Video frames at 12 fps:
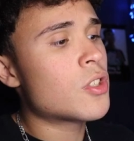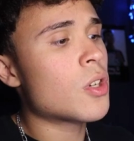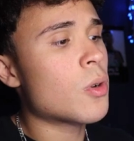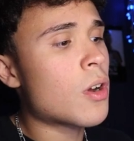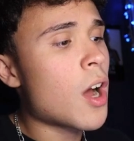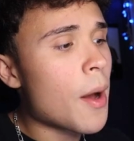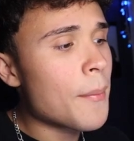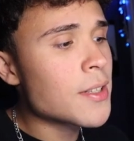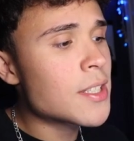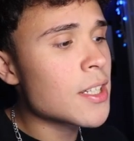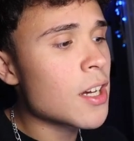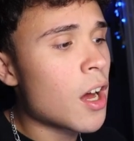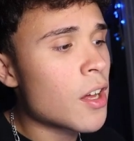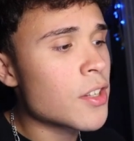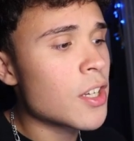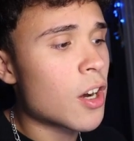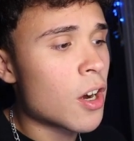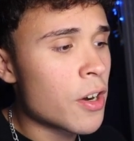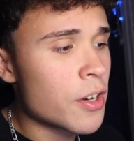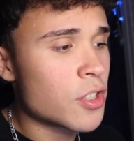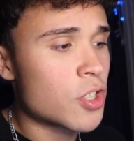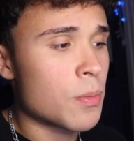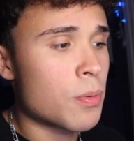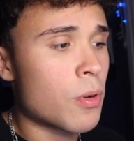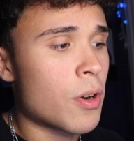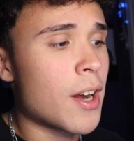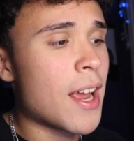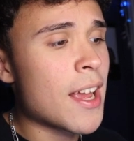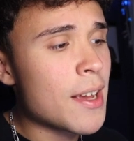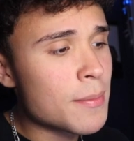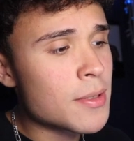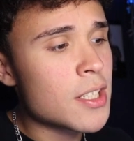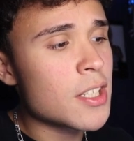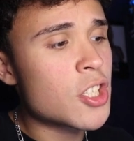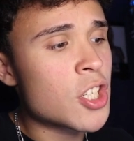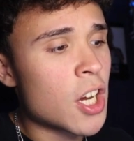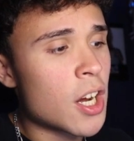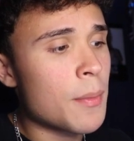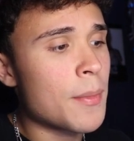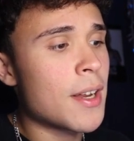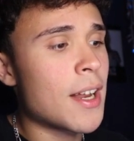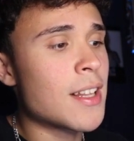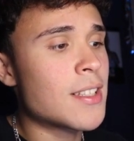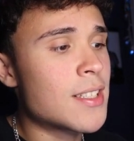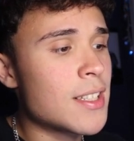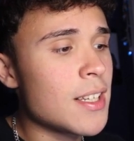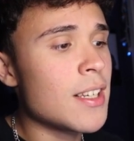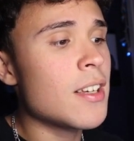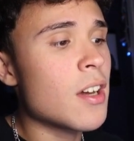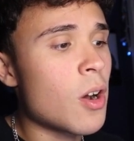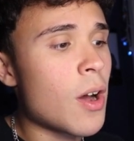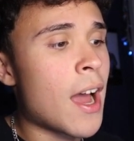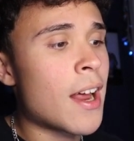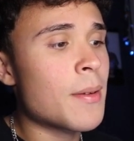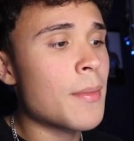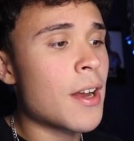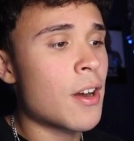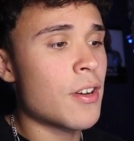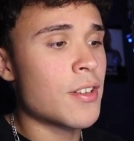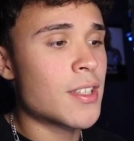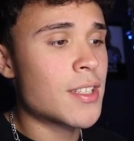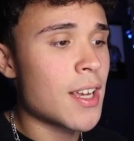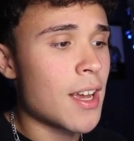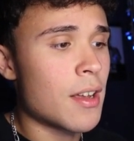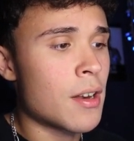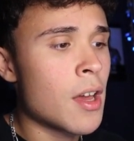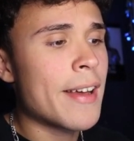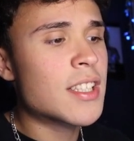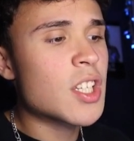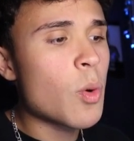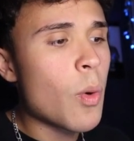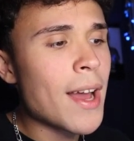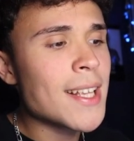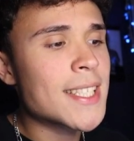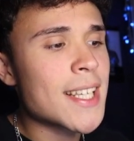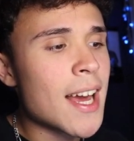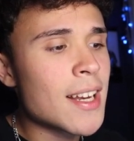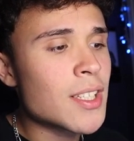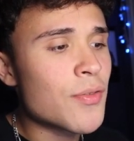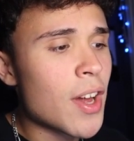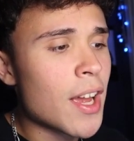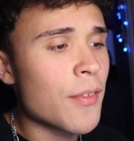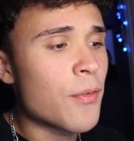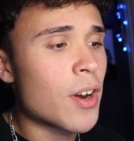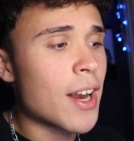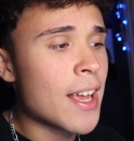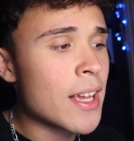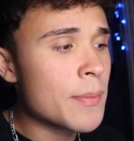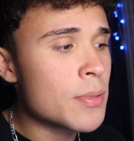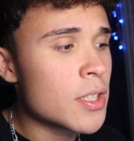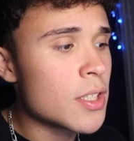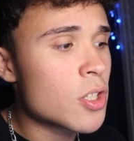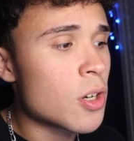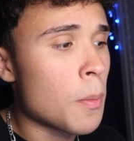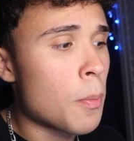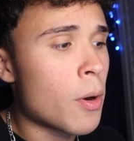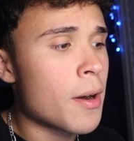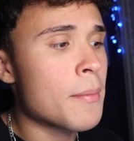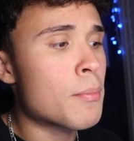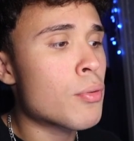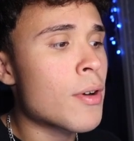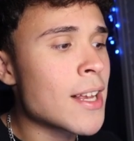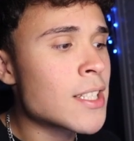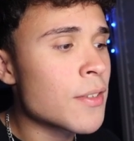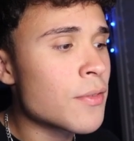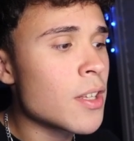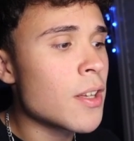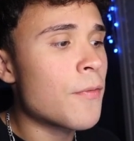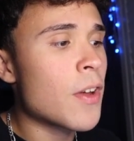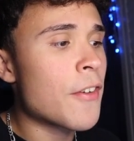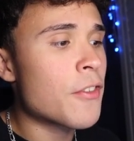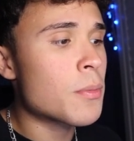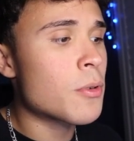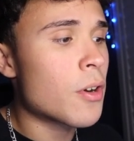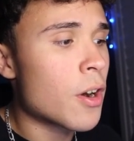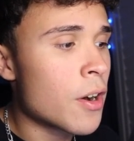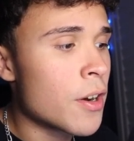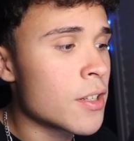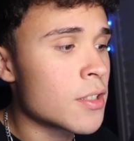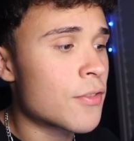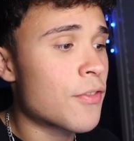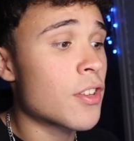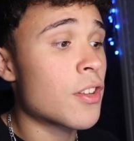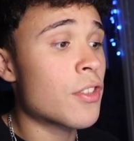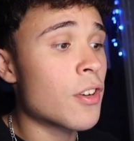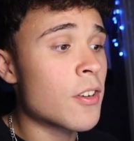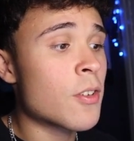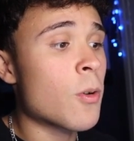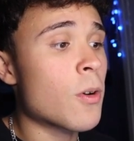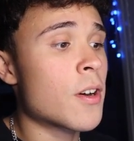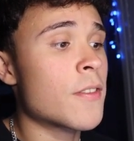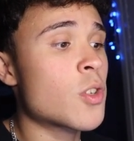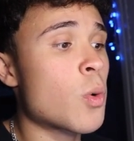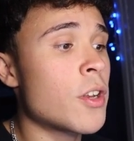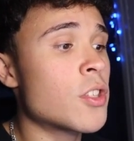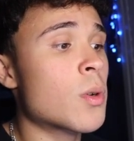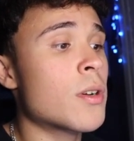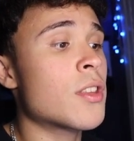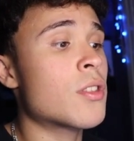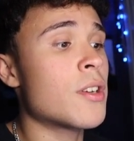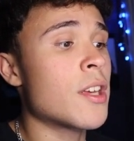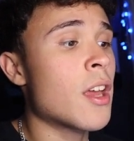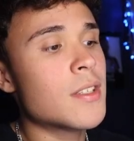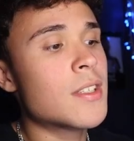So commenting on the earnings report, AMC chairman and CEO Adam Aaron said, "It's quite satisfying for AMC to report impressively favorable earnings for the third quarter of 2023,